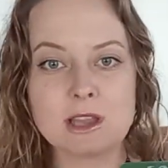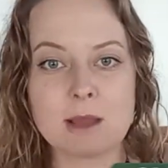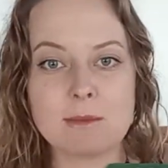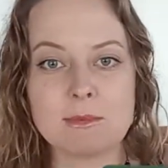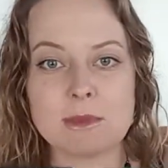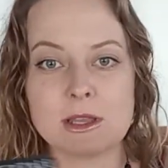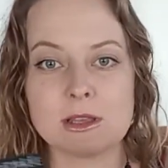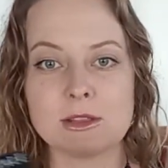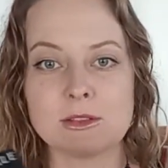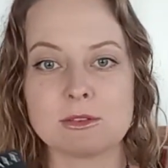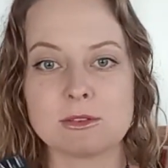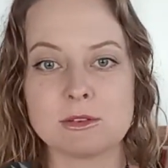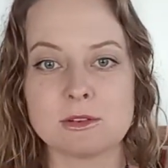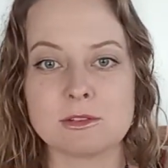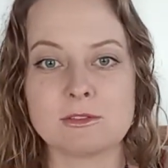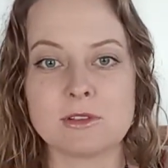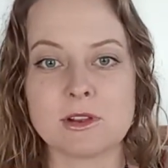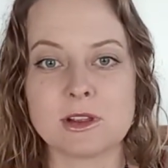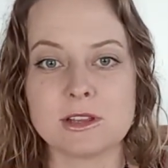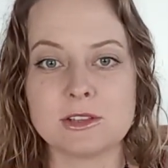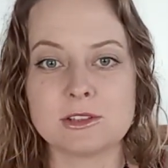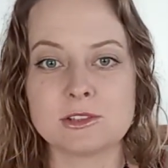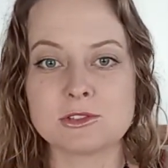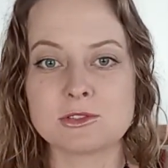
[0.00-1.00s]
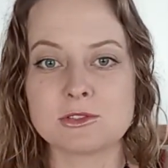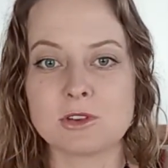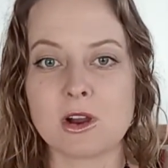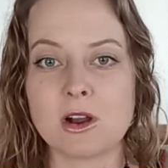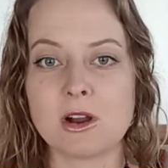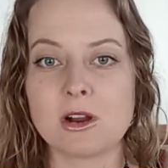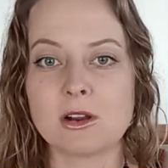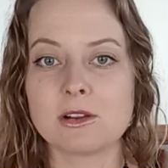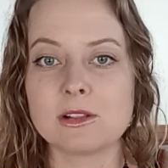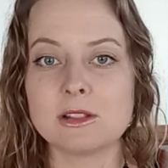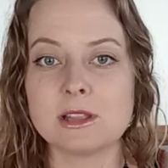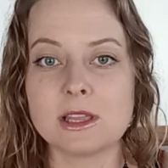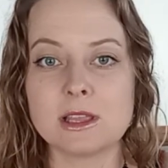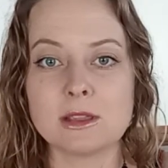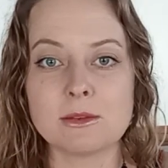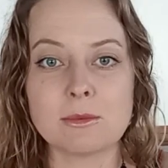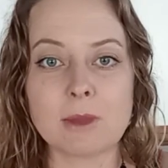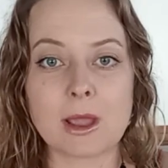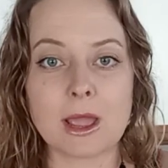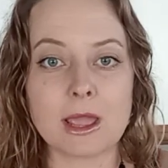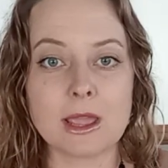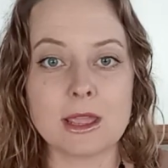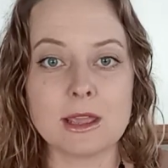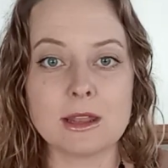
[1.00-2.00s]
coming through very strongly,
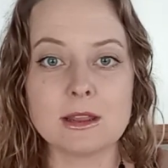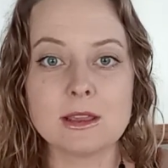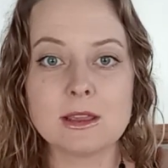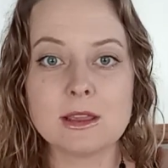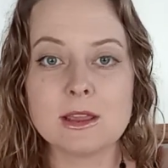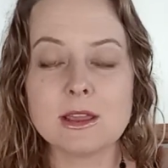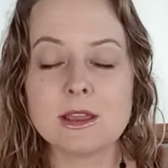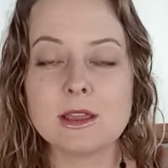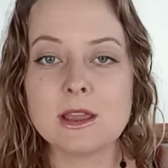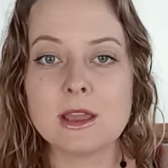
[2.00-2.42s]
right?